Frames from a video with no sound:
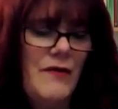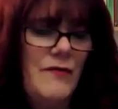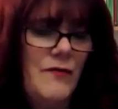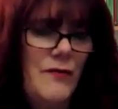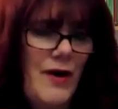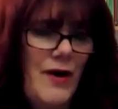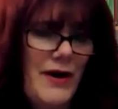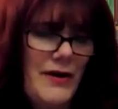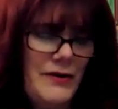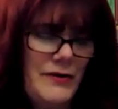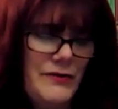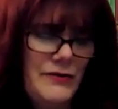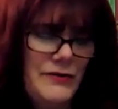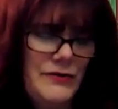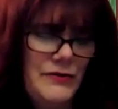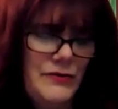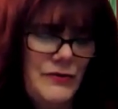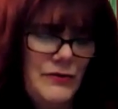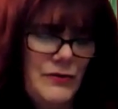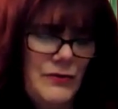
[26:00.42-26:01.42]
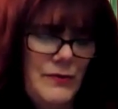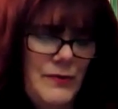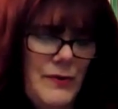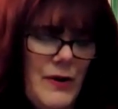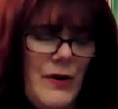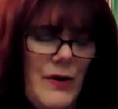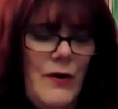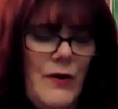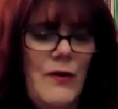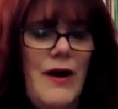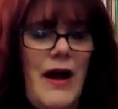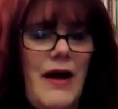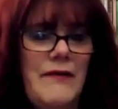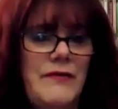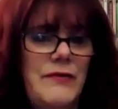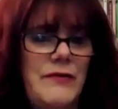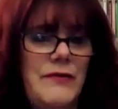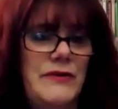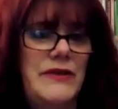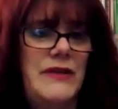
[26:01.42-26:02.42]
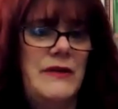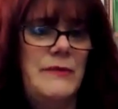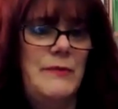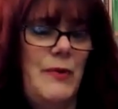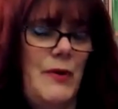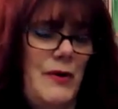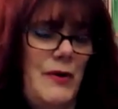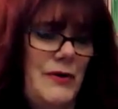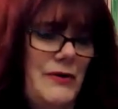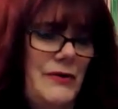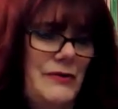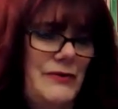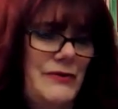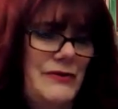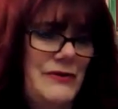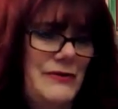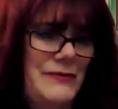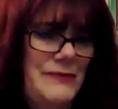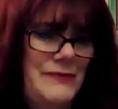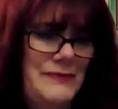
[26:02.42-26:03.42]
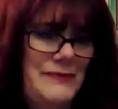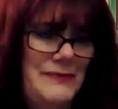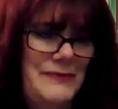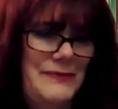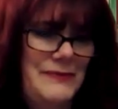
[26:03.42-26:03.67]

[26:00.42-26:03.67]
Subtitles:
a writers group or have critique partners?